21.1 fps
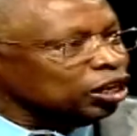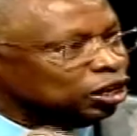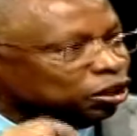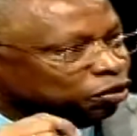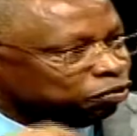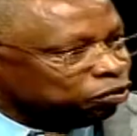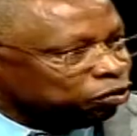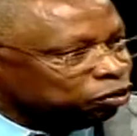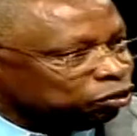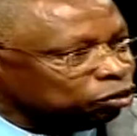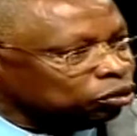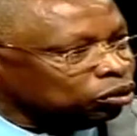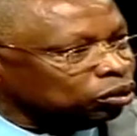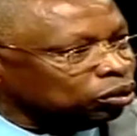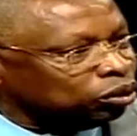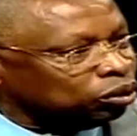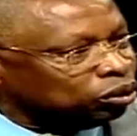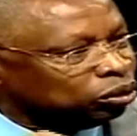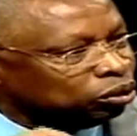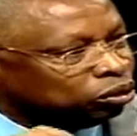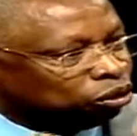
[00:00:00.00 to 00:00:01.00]
If you
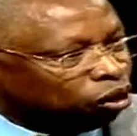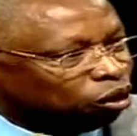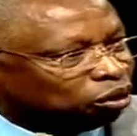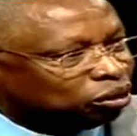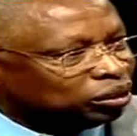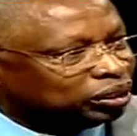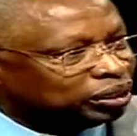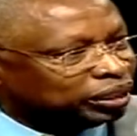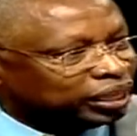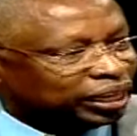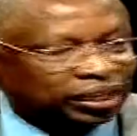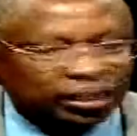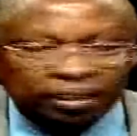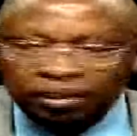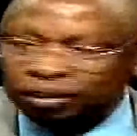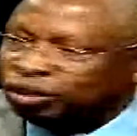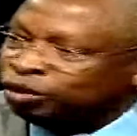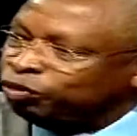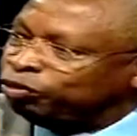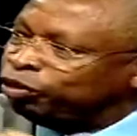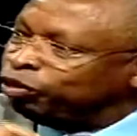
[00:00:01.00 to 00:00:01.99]
don't,
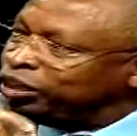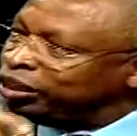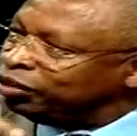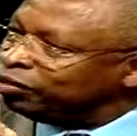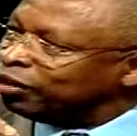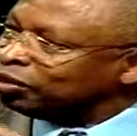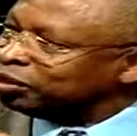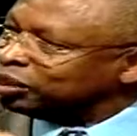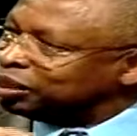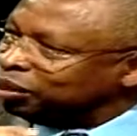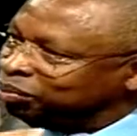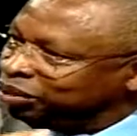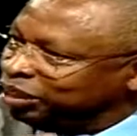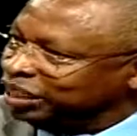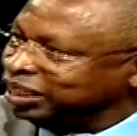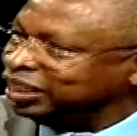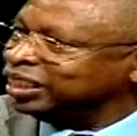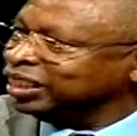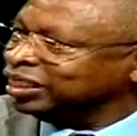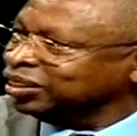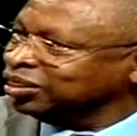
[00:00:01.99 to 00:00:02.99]
if you leave out some
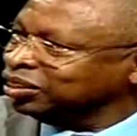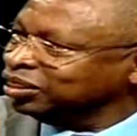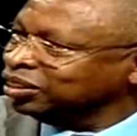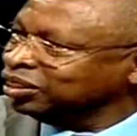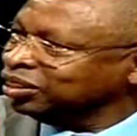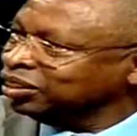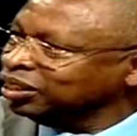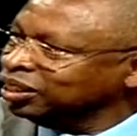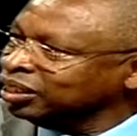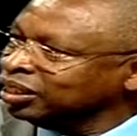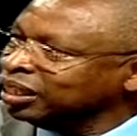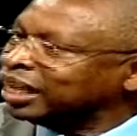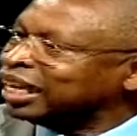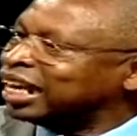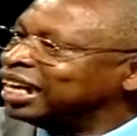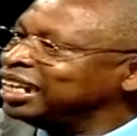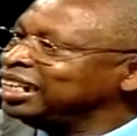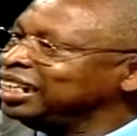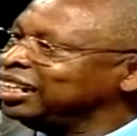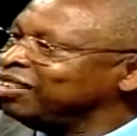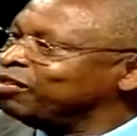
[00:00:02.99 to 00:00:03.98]
details, they
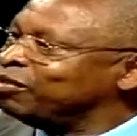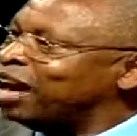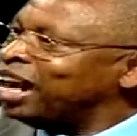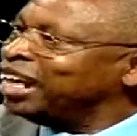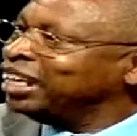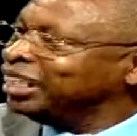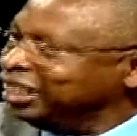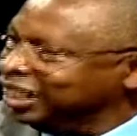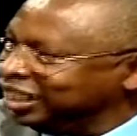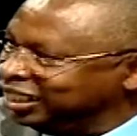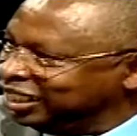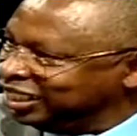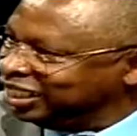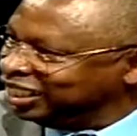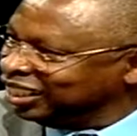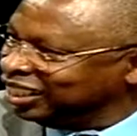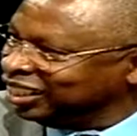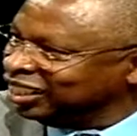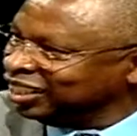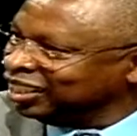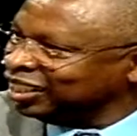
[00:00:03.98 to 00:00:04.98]
can invalidate
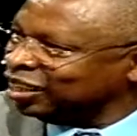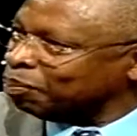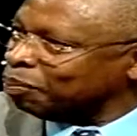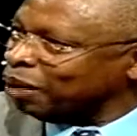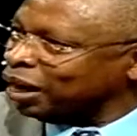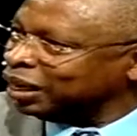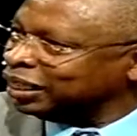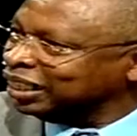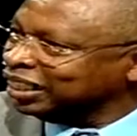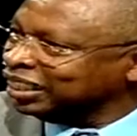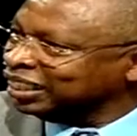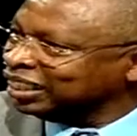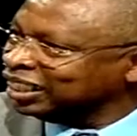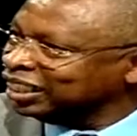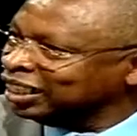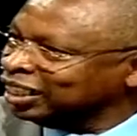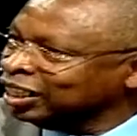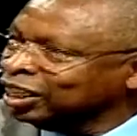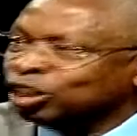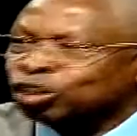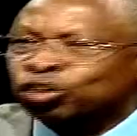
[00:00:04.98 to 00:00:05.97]
the patent.
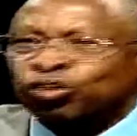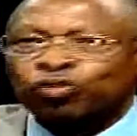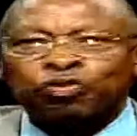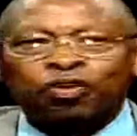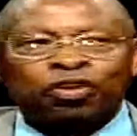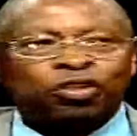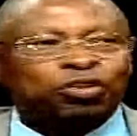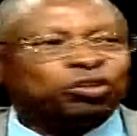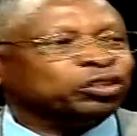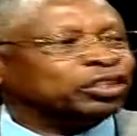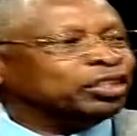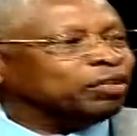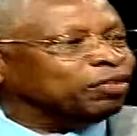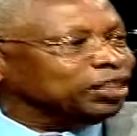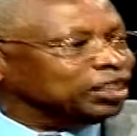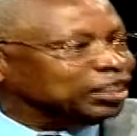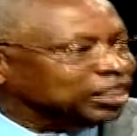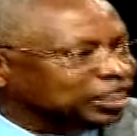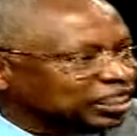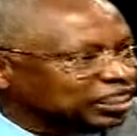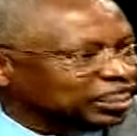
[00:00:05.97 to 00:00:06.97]
So for those
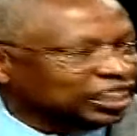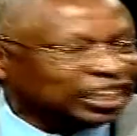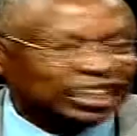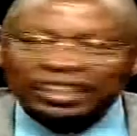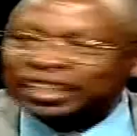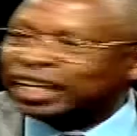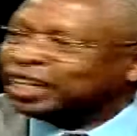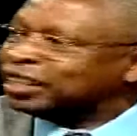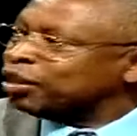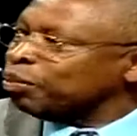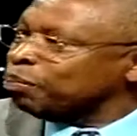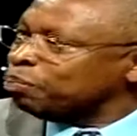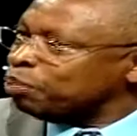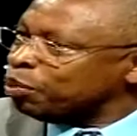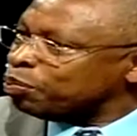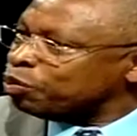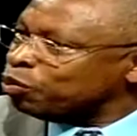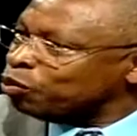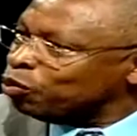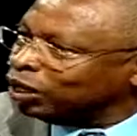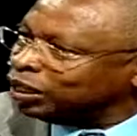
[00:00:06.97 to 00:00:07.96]
17 years, there are some
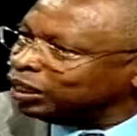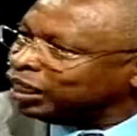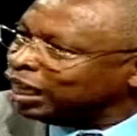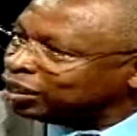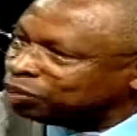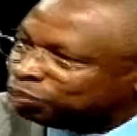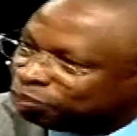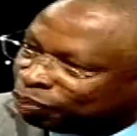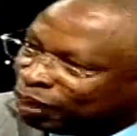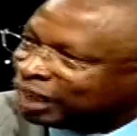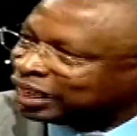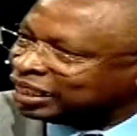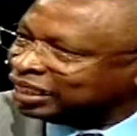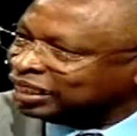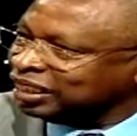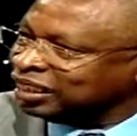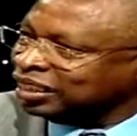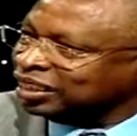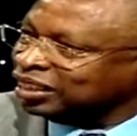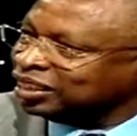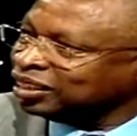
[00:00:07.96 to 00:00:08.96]
people who are just
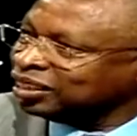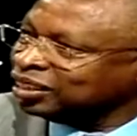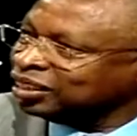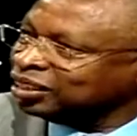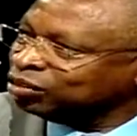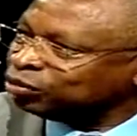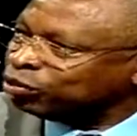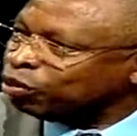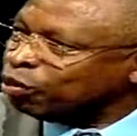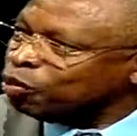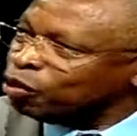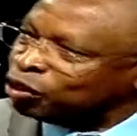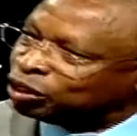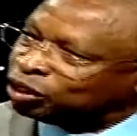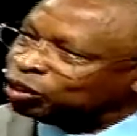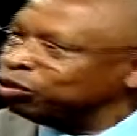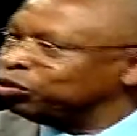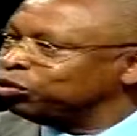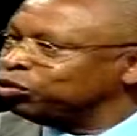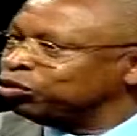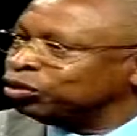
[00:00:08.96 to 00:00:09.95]
practicing from what
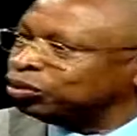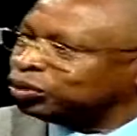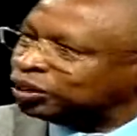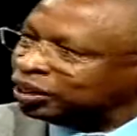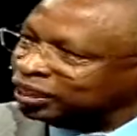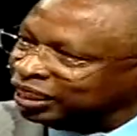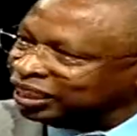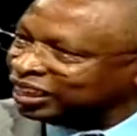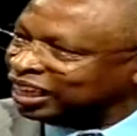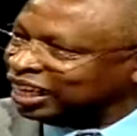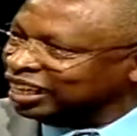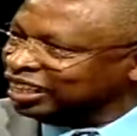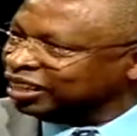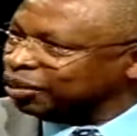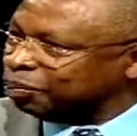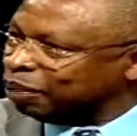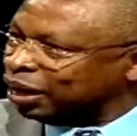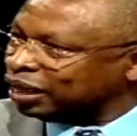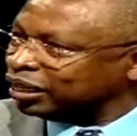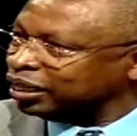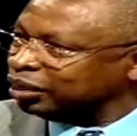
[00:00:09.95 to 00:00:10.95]
you've written in the
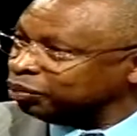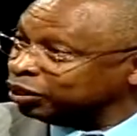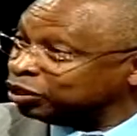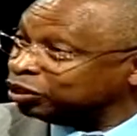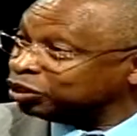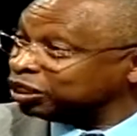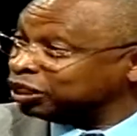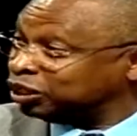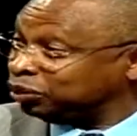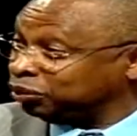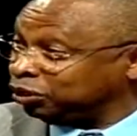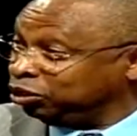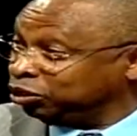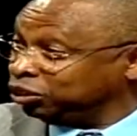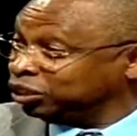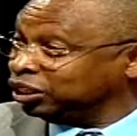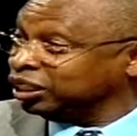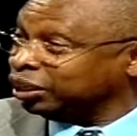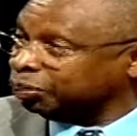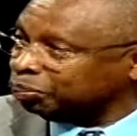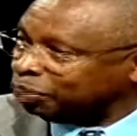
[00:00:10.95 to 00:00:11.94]
patent, because it goes
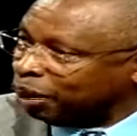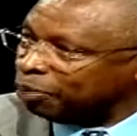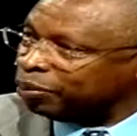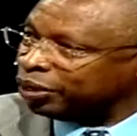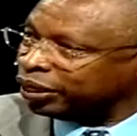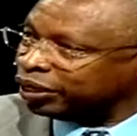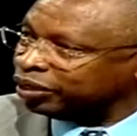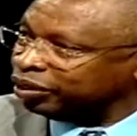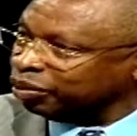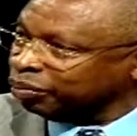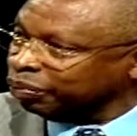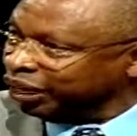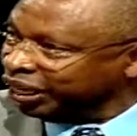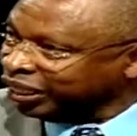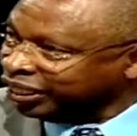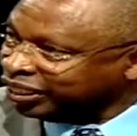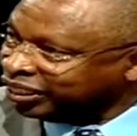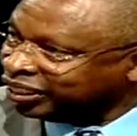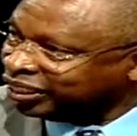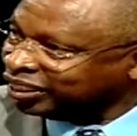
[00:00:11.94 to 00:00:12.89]
in the public domain.